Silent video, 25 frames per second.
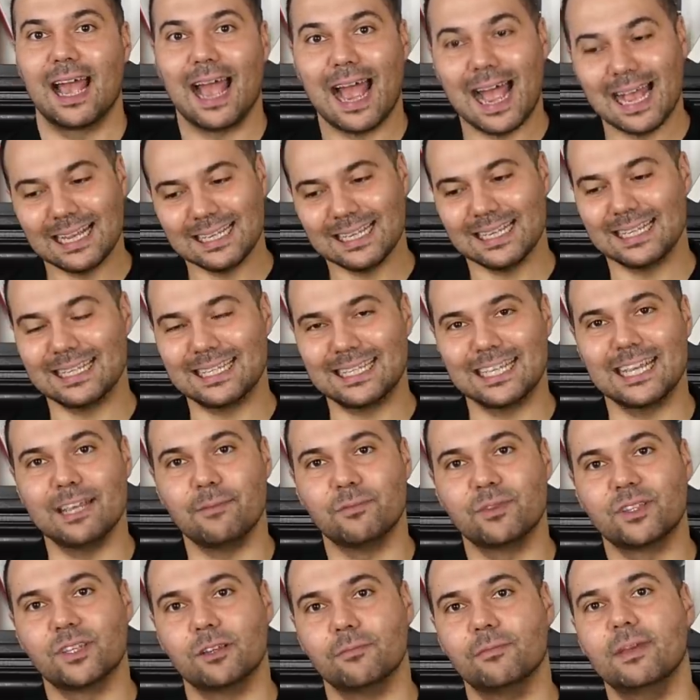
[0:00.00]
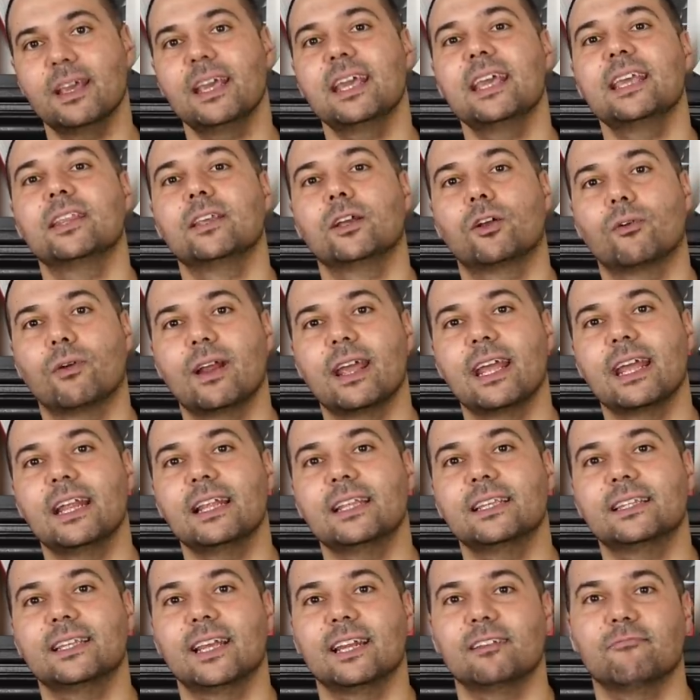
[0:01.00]
as it seems to me, the
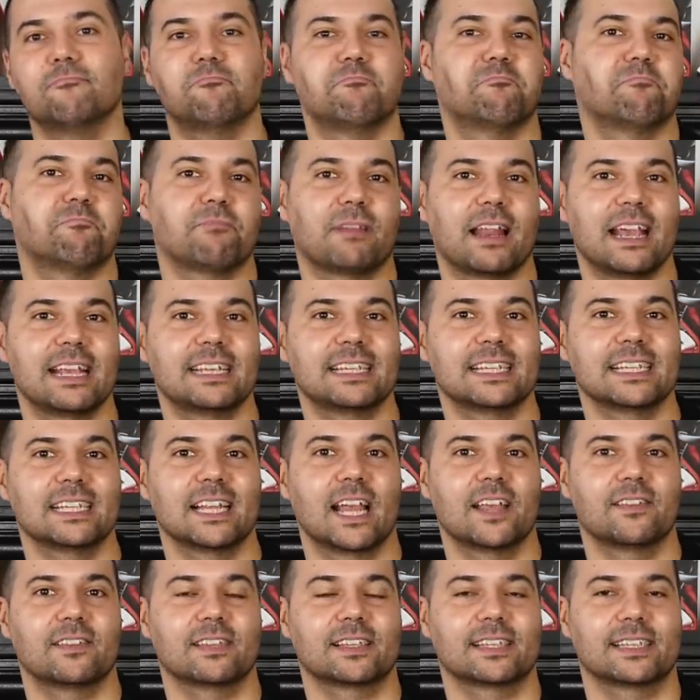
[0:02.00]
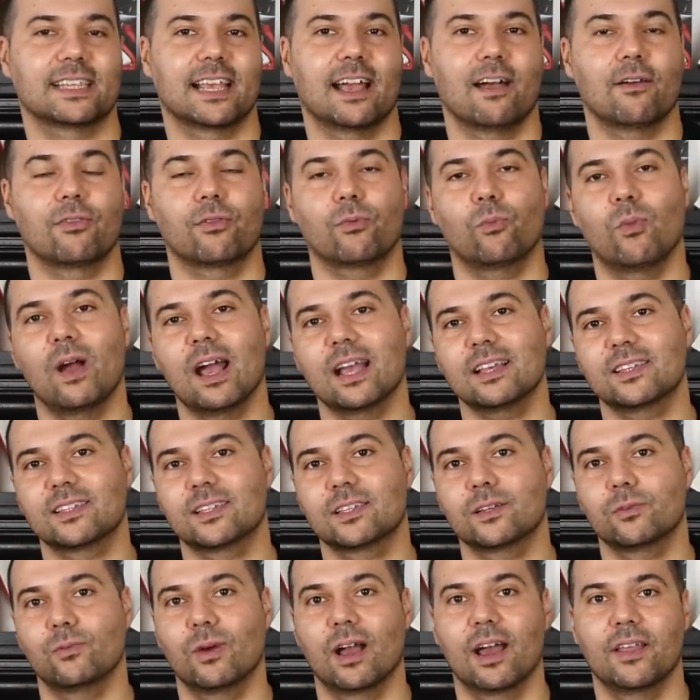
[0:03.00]
Greens in places like the
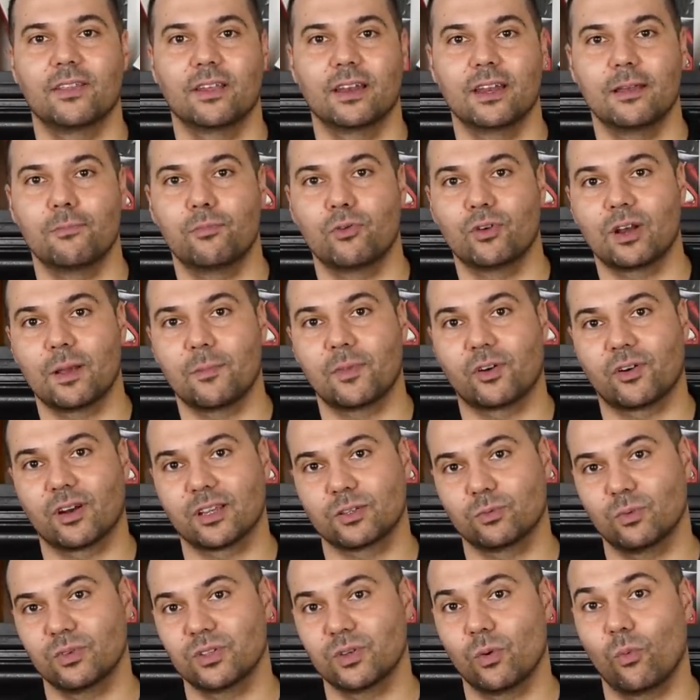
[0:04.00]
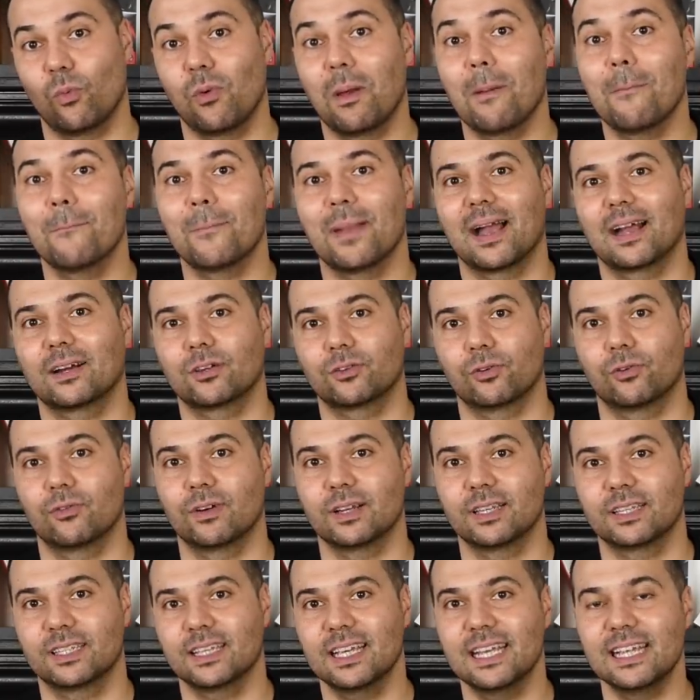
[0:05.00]
Southwest, where the Liberal Democrats want to win back
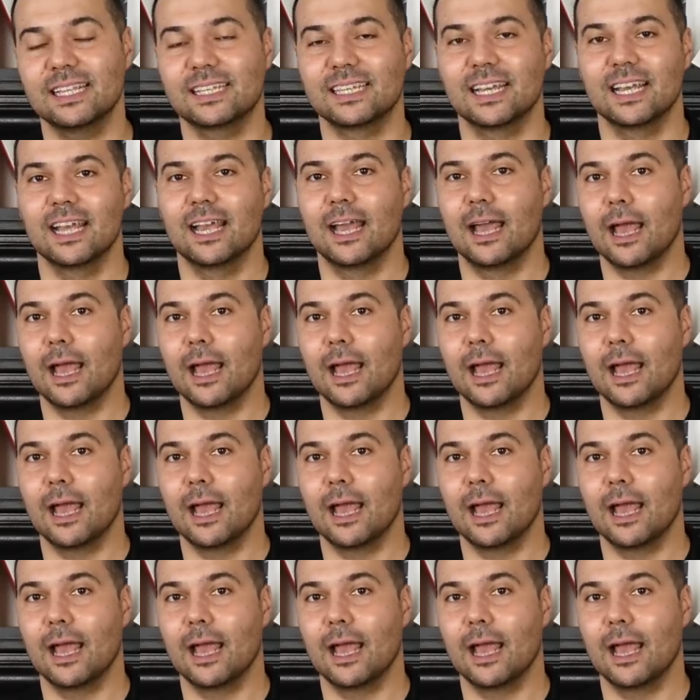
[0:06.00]
Tory seats,